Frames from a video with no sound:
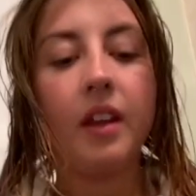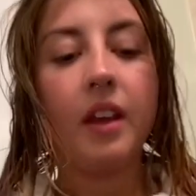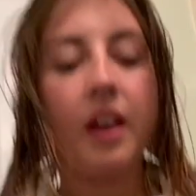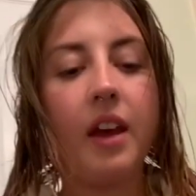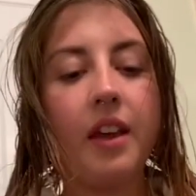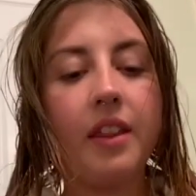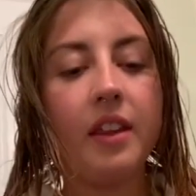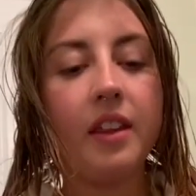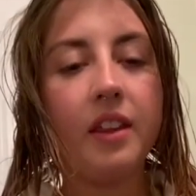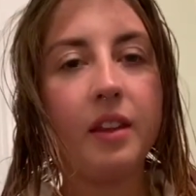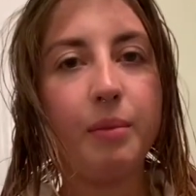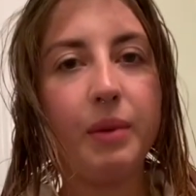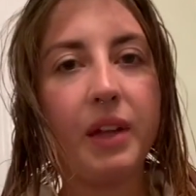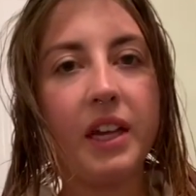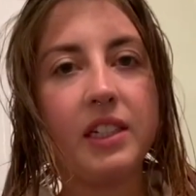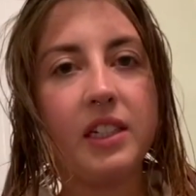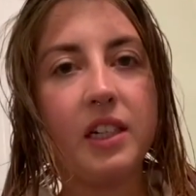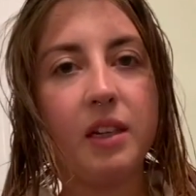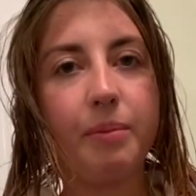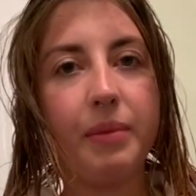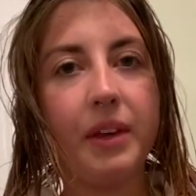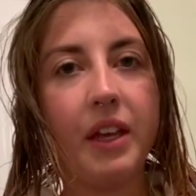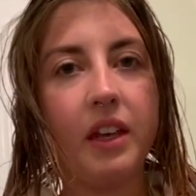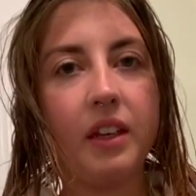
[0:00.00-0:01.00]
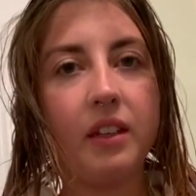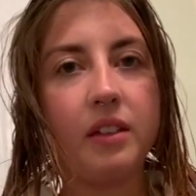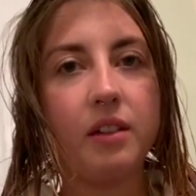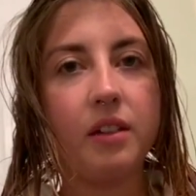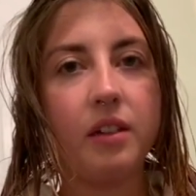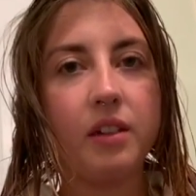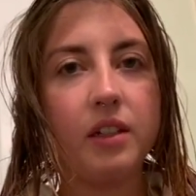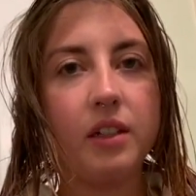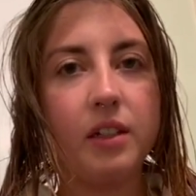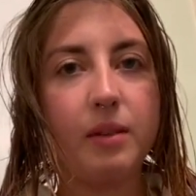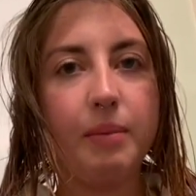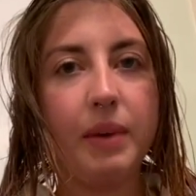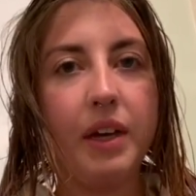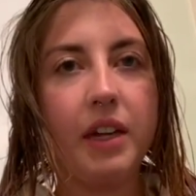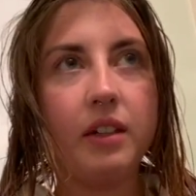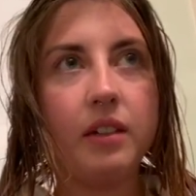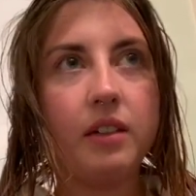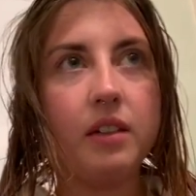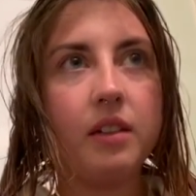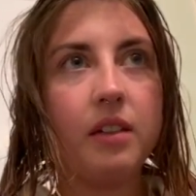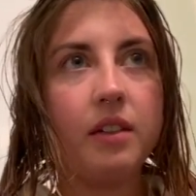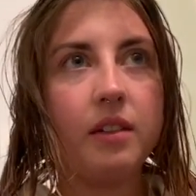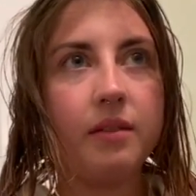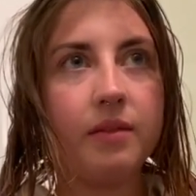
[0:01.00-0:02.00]
I think the plastic bag started to
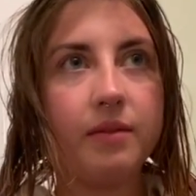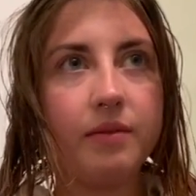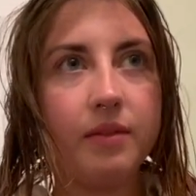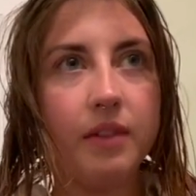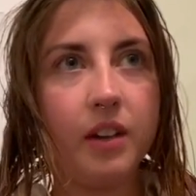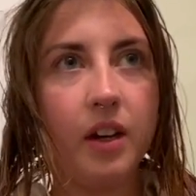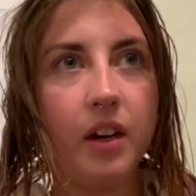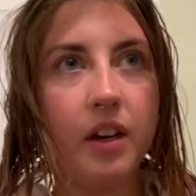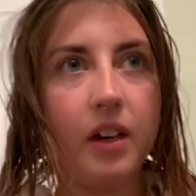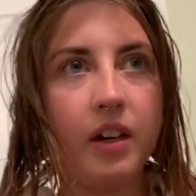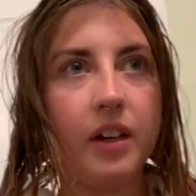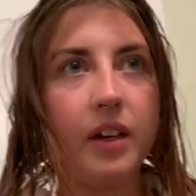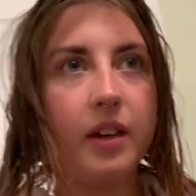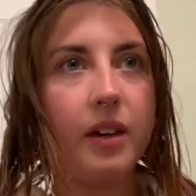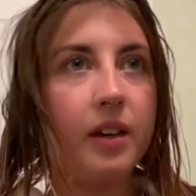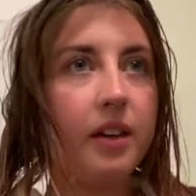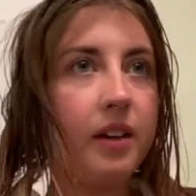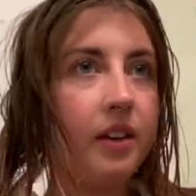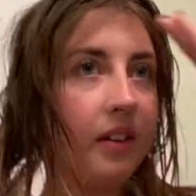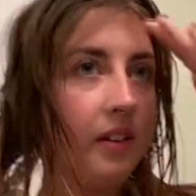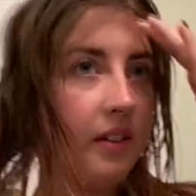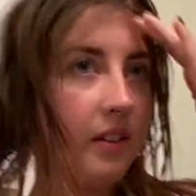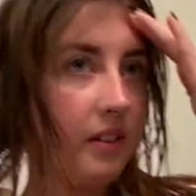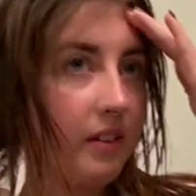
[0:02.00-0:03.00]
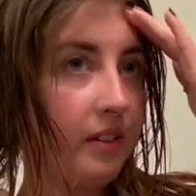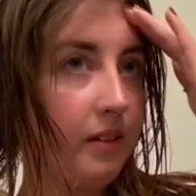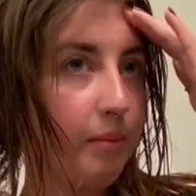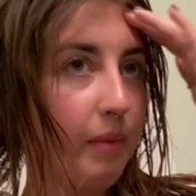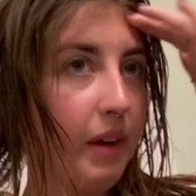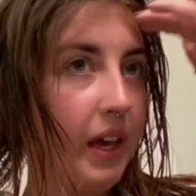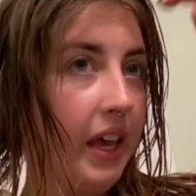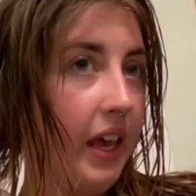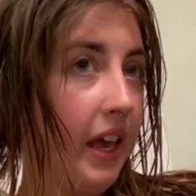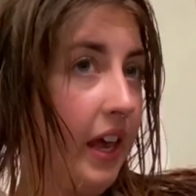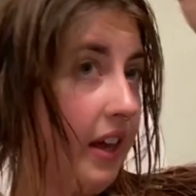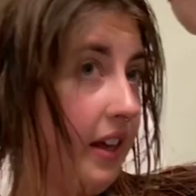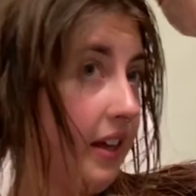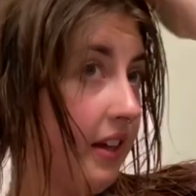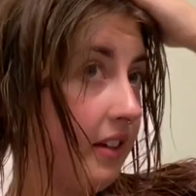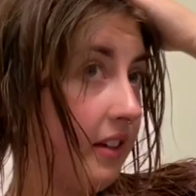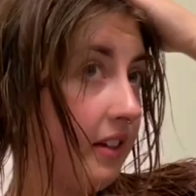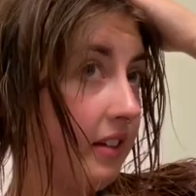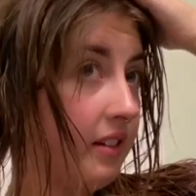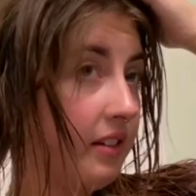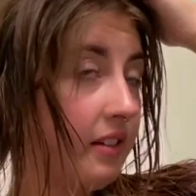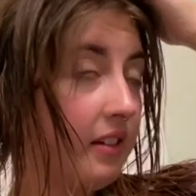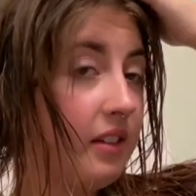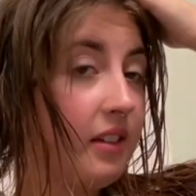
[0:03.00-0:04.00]
melt on my head.
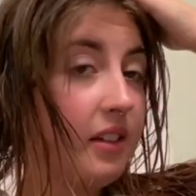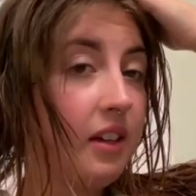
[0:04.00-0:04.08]
What?